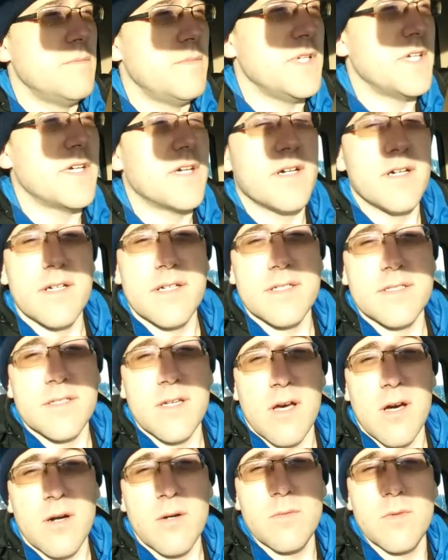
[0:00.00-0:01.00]
Because,
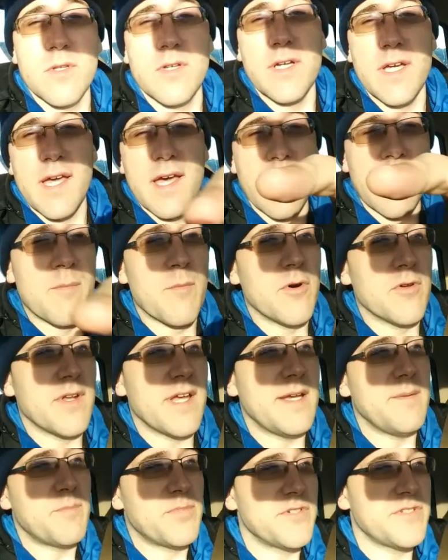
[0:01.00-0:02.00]
oh, look at I'm on
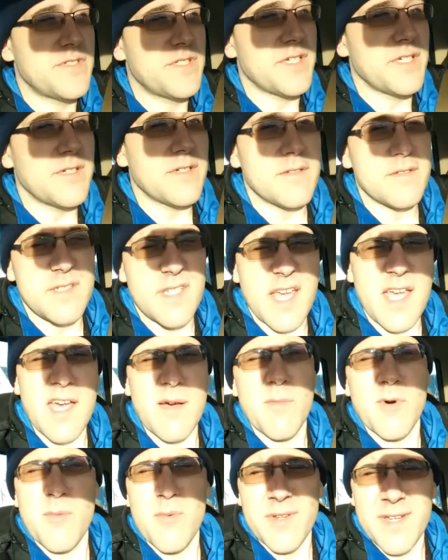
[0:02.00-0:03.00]
8%.
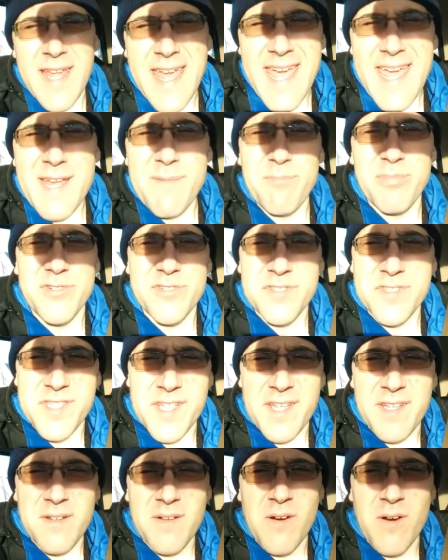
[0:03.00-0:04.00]
Damn, I'm on
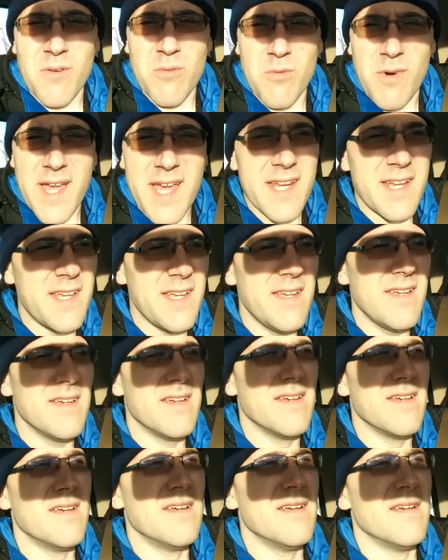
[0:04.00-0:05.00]
8% already?
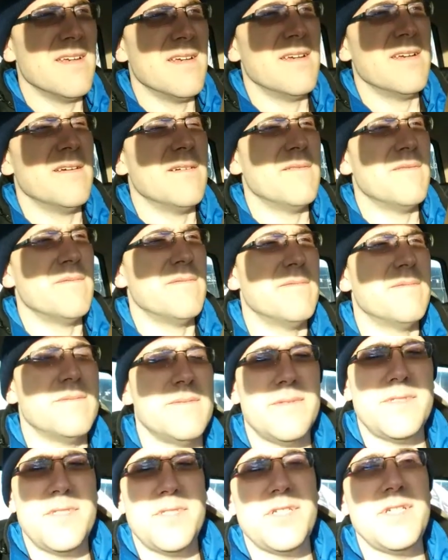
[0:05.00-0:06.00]

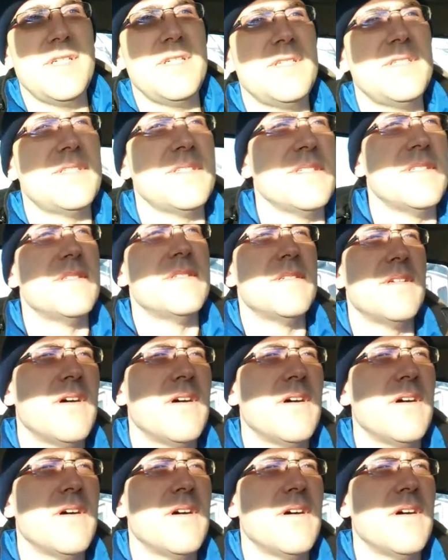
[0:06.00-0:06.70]
Jesus.